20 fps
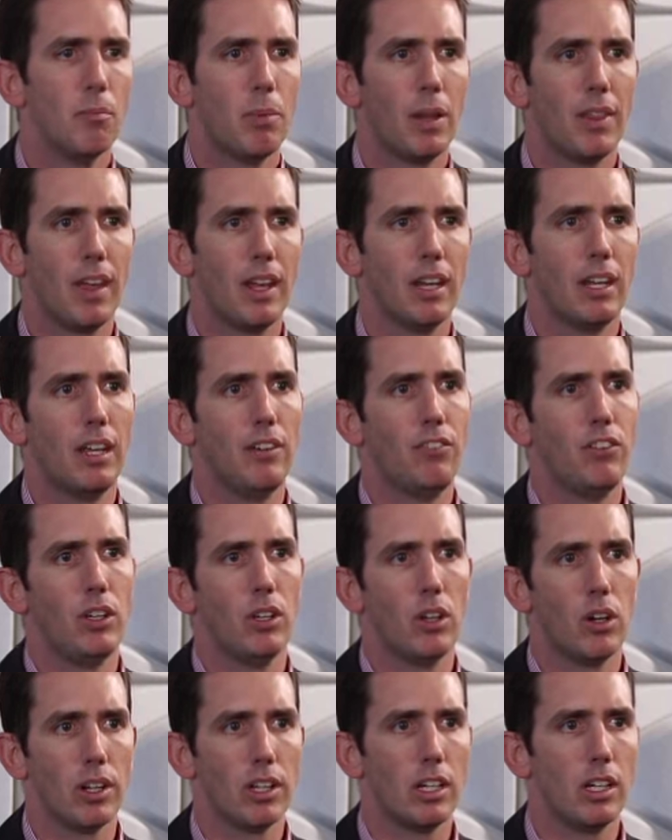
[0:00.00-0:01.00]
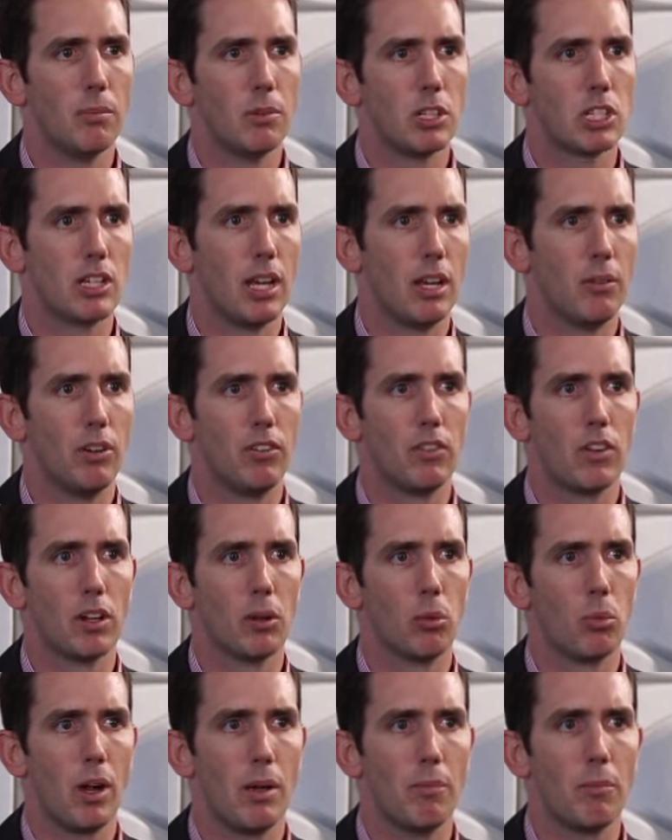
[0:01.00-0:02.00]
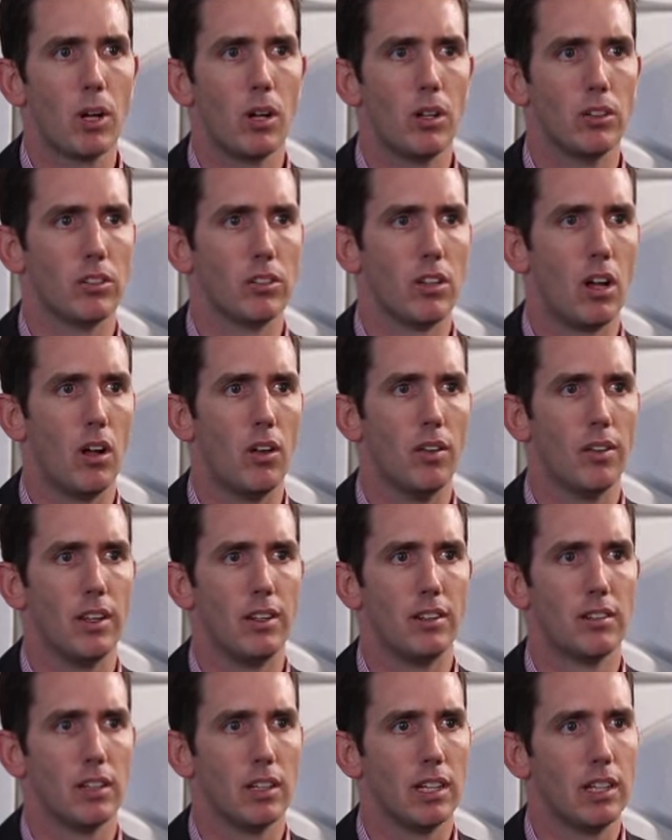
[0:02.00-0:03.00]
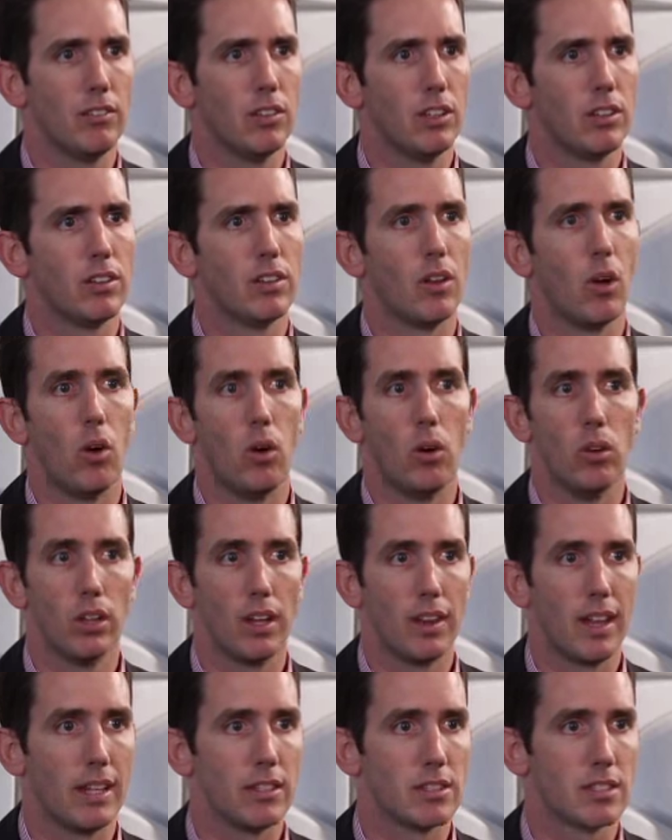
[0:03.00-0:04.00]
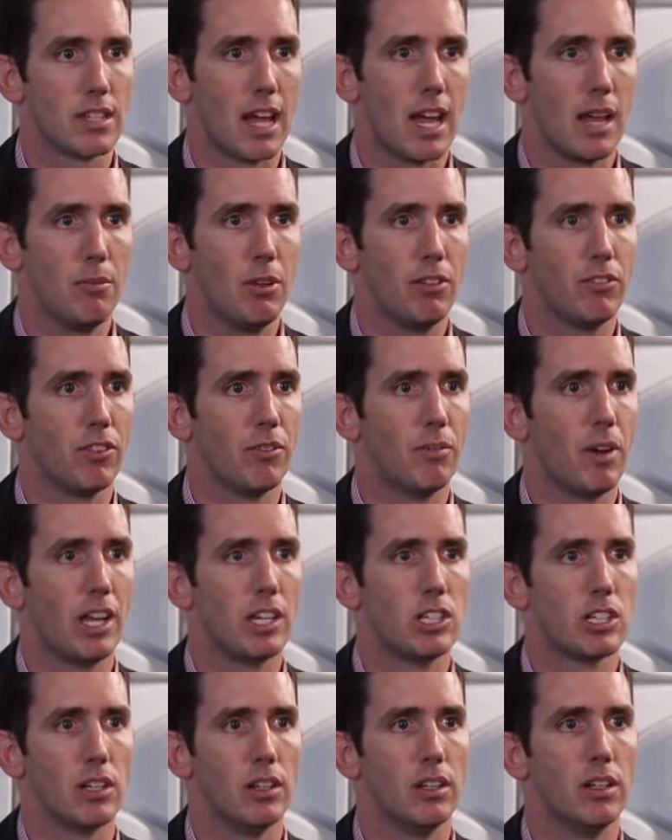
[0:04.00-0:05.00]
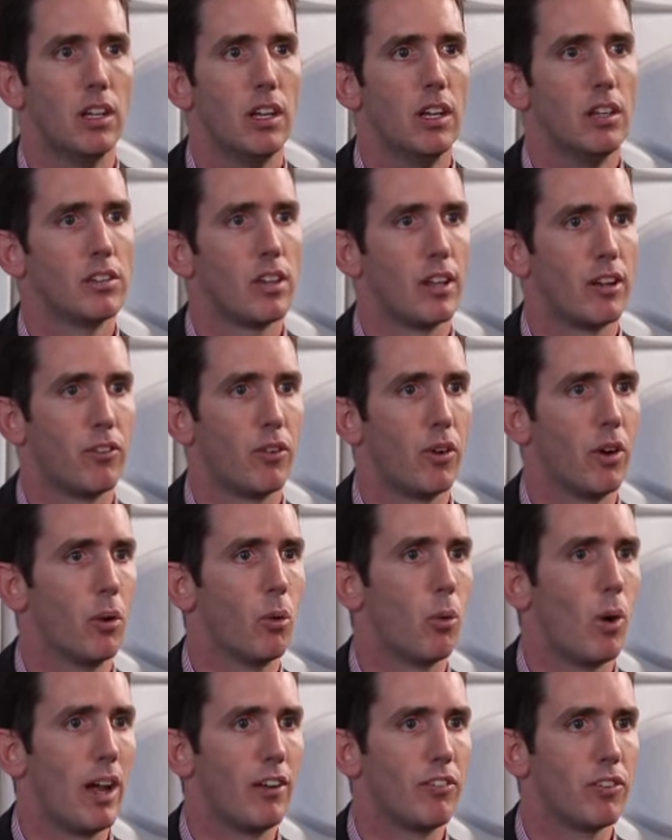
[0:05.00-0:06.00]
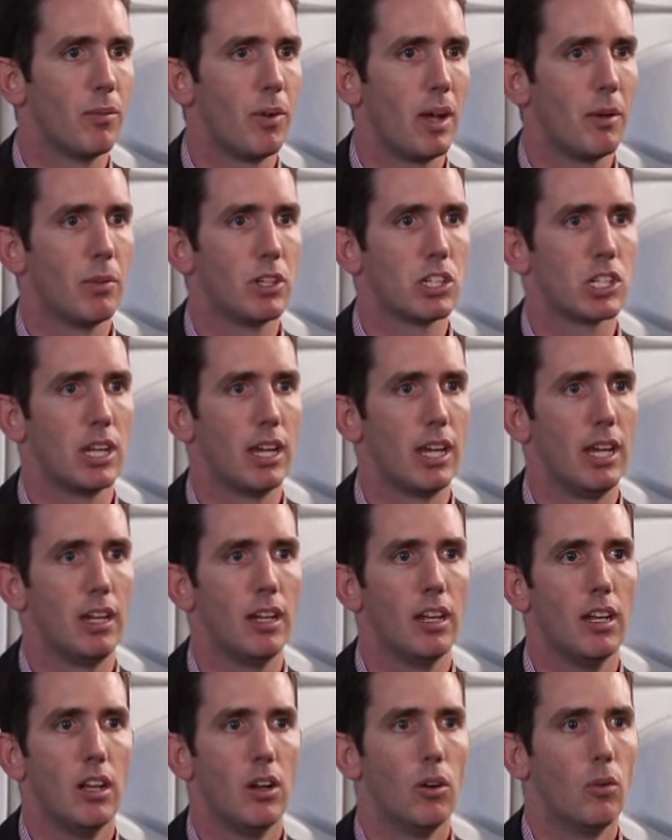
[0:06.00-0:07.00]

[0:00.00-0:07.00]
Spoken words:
But then if you're not at your machine, we've got a web console that delivers all of that same information, so that if we're away from our machine,